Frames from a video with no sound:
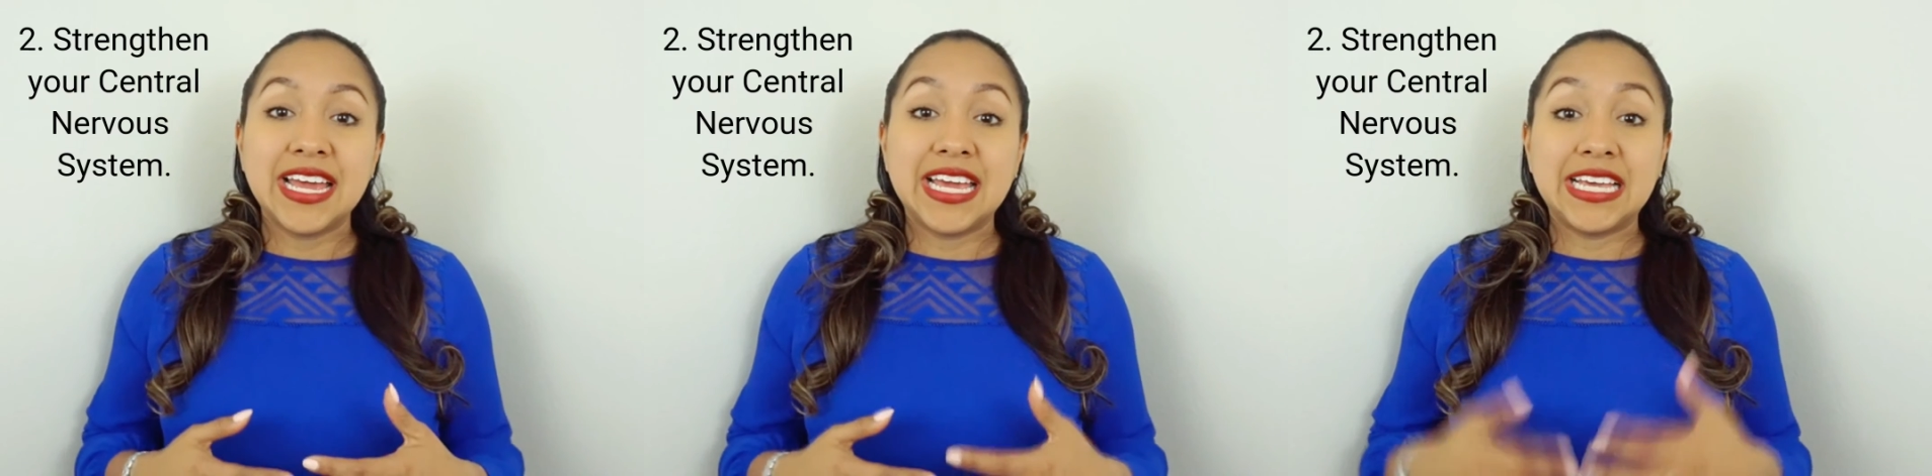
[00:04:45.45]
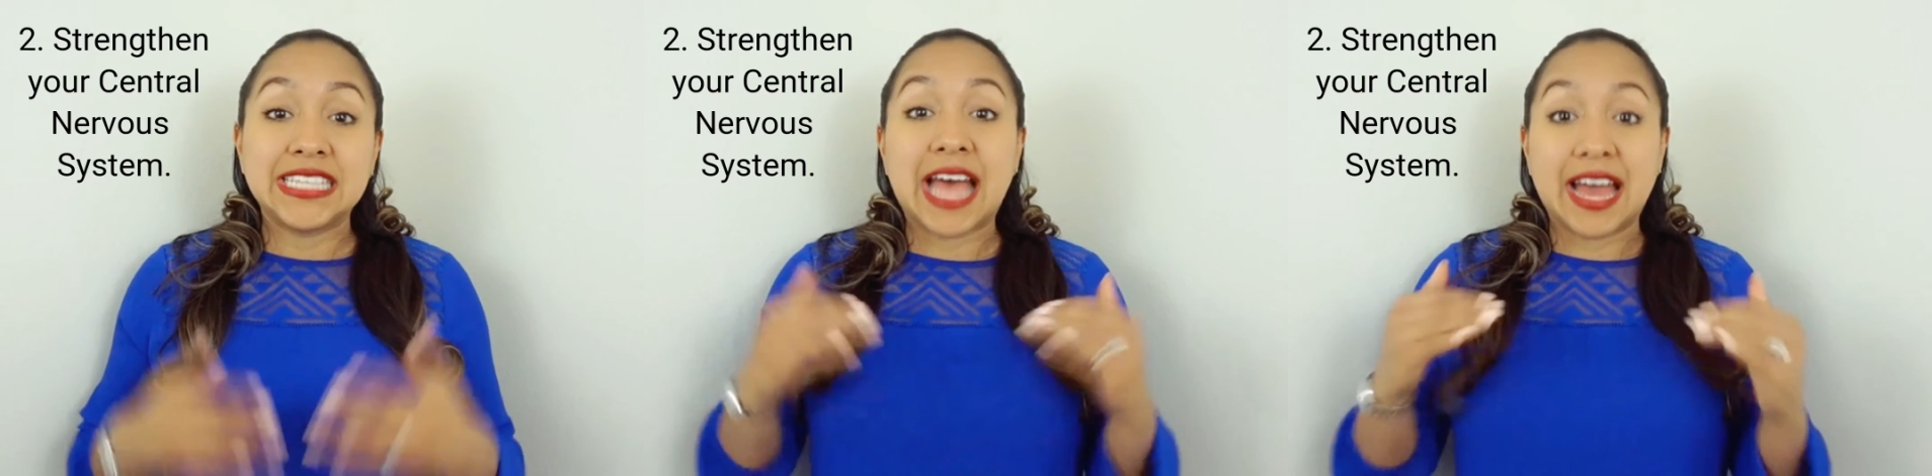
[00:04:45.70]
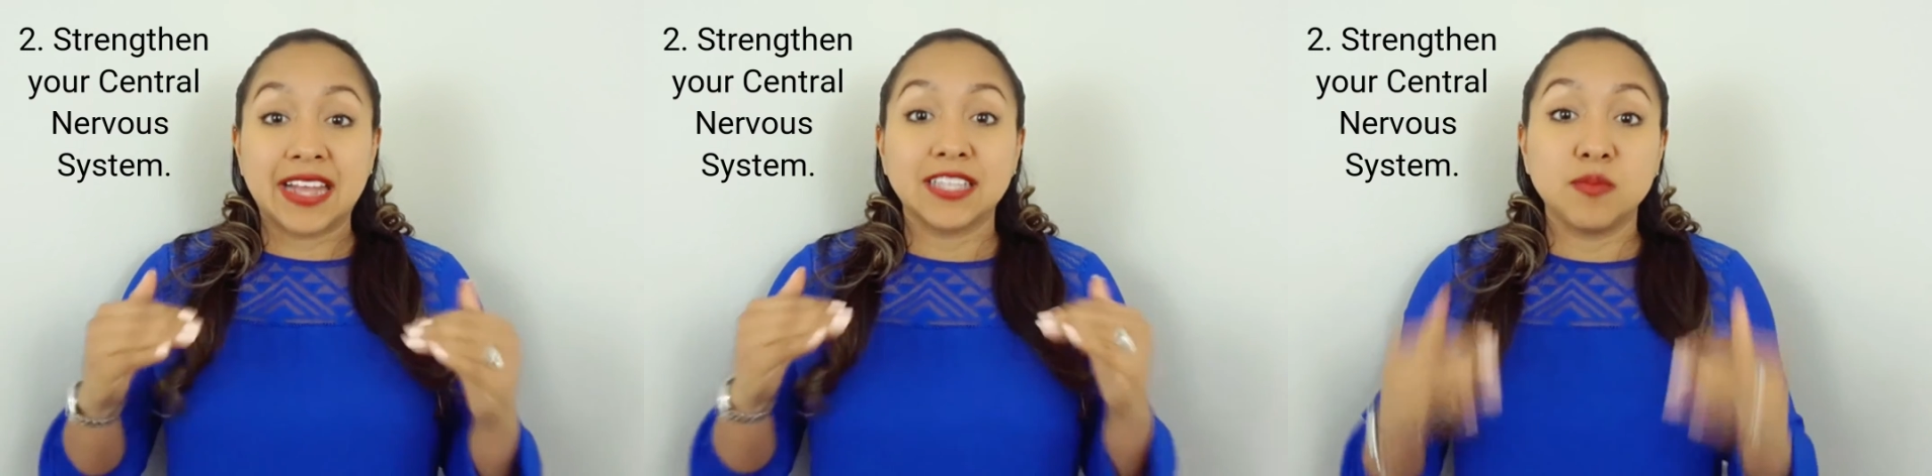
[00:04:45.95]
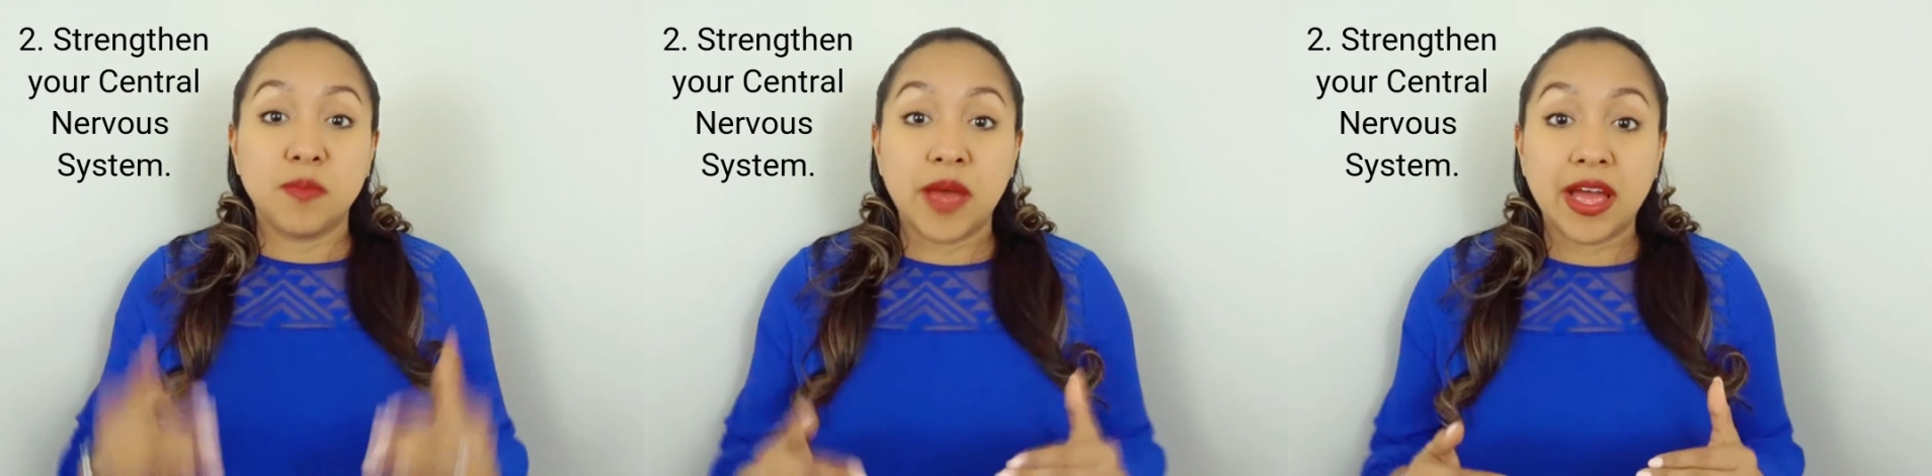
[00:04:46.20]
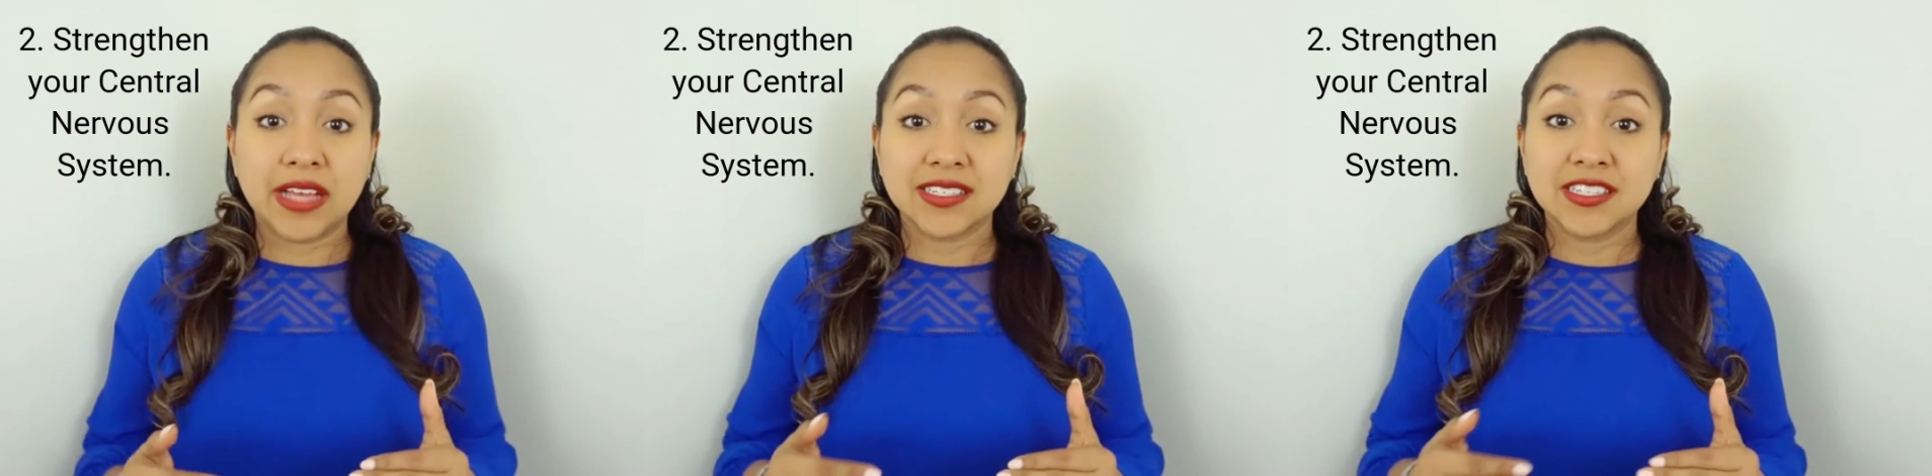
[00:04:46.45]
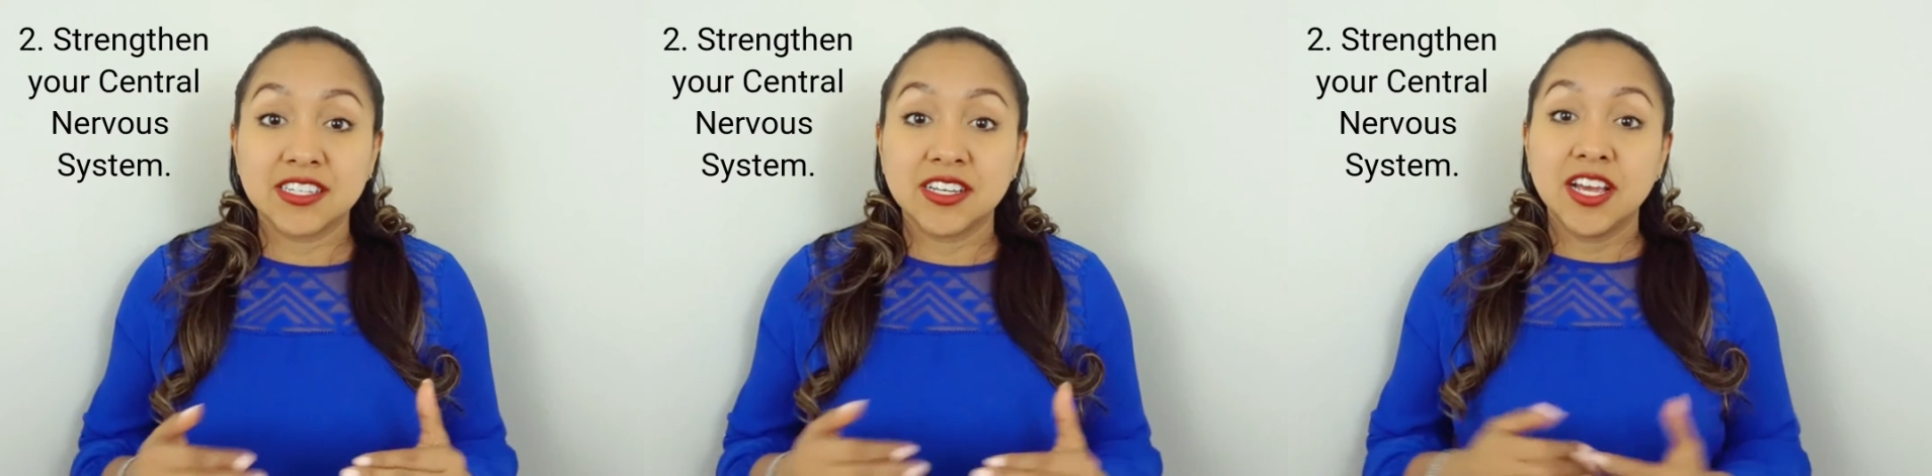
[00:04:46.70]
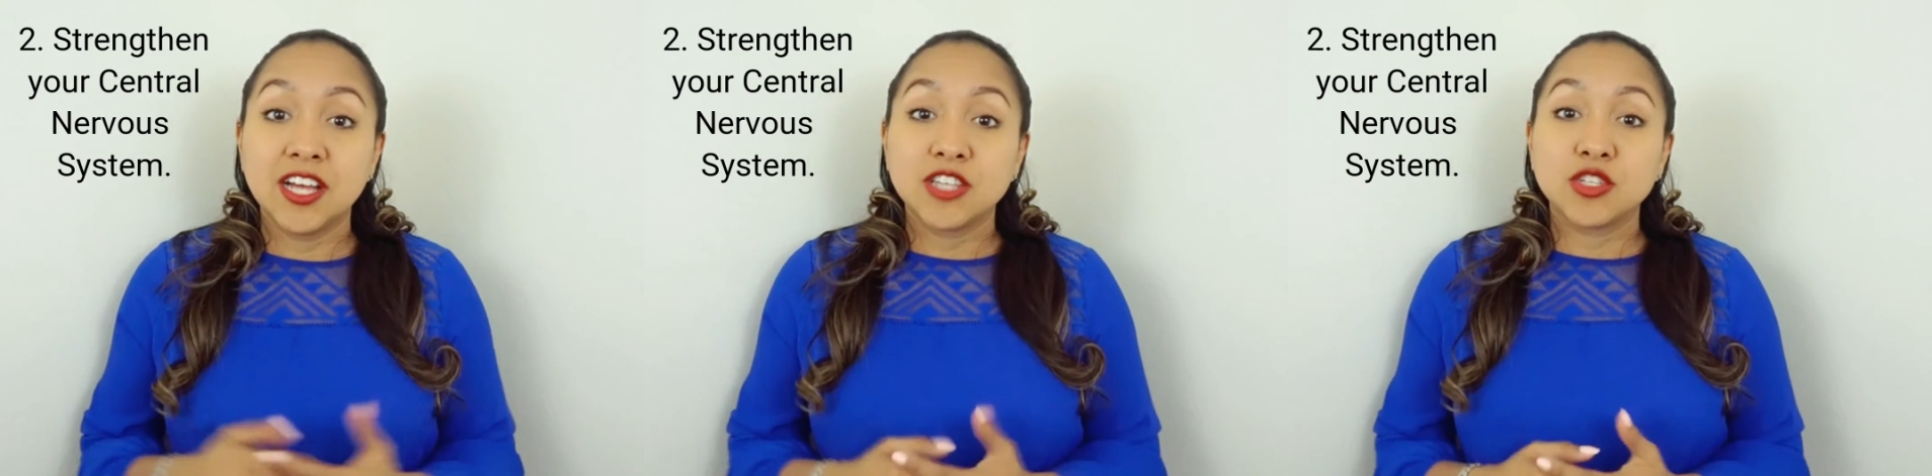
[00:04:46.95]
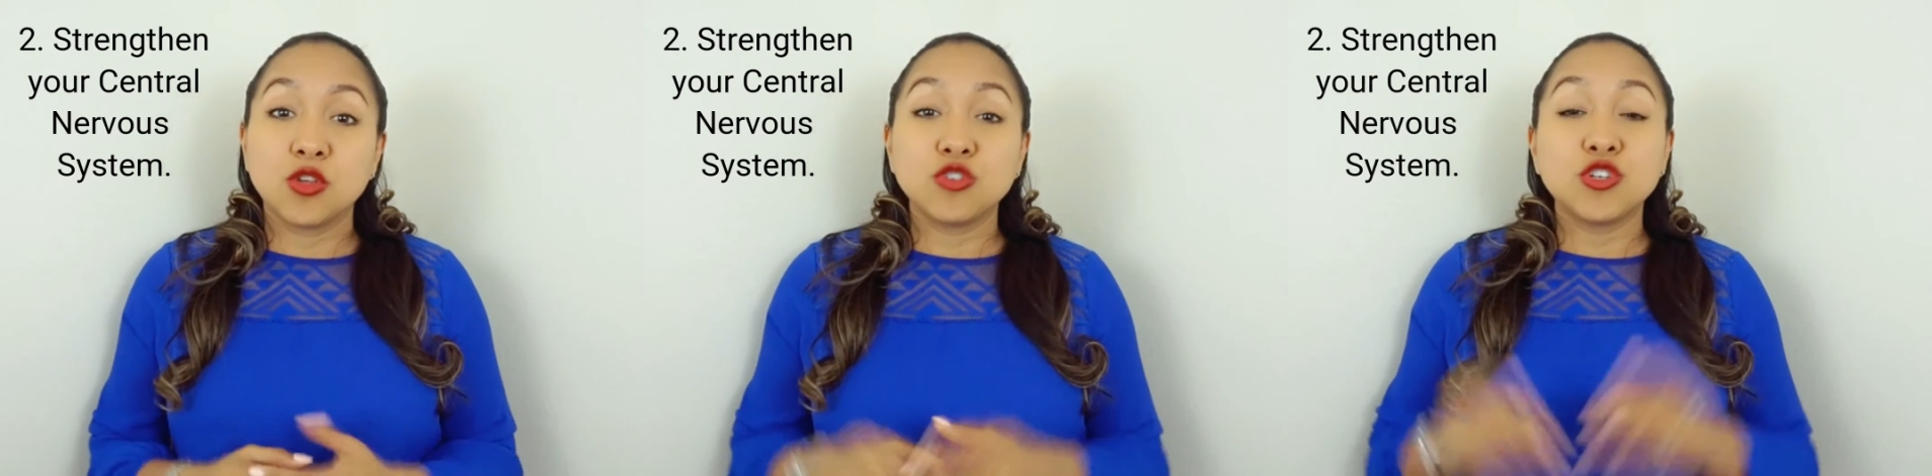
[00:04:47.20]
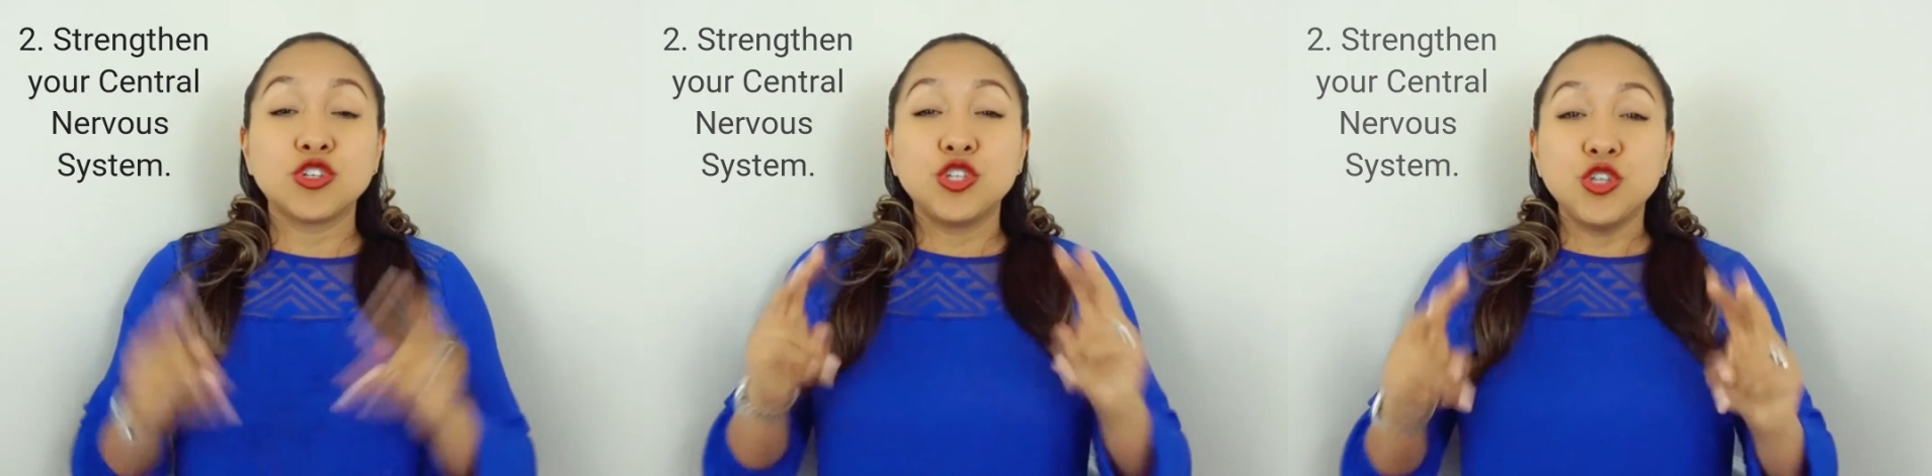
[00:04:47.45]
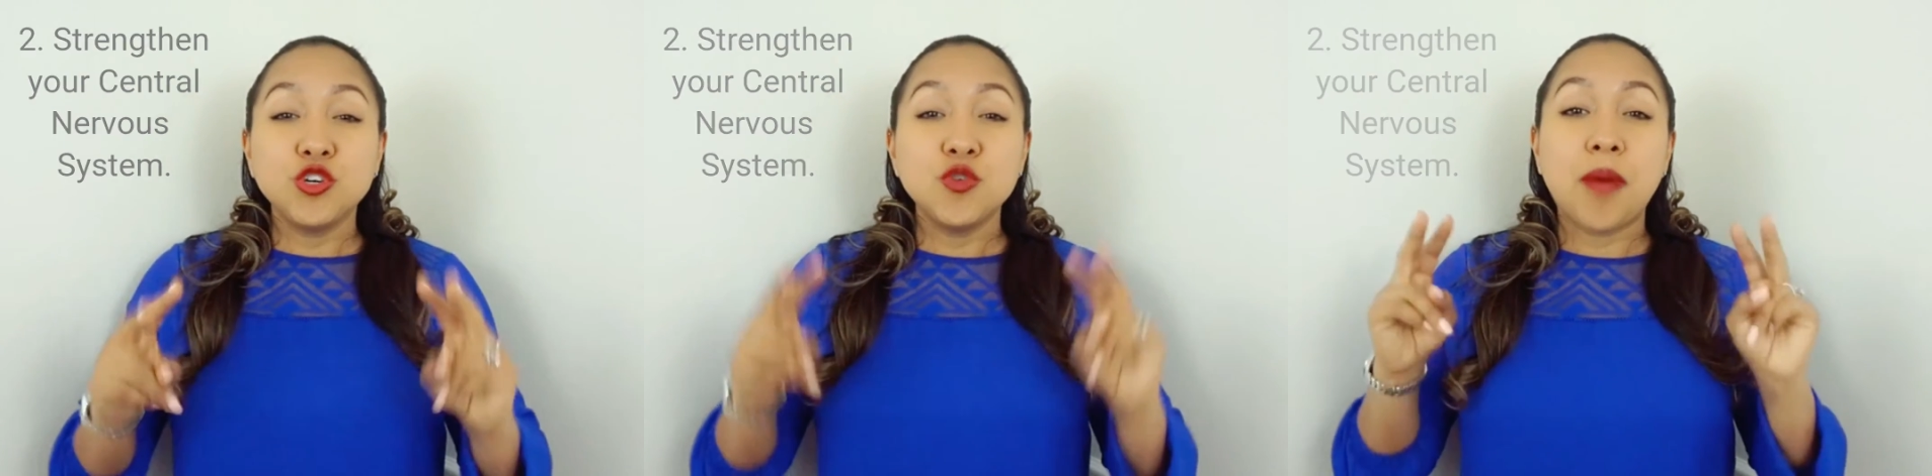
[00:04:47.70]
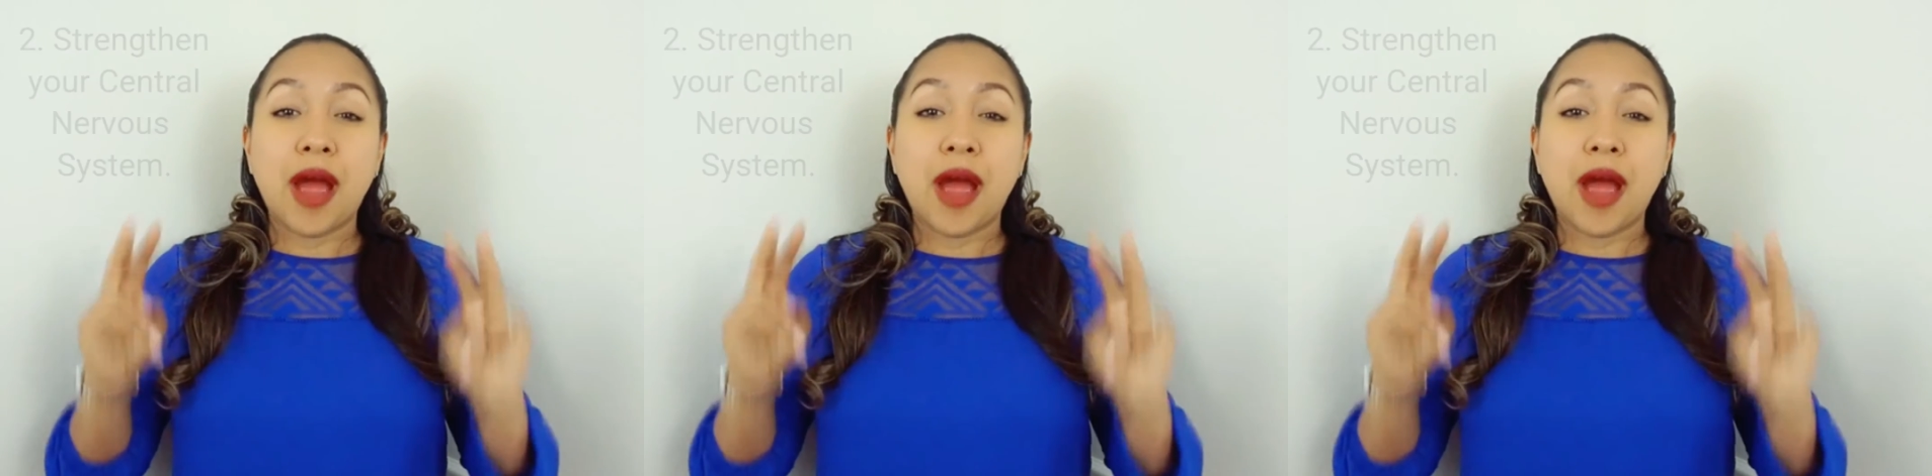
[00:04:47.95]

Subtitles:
is at its best. So those are two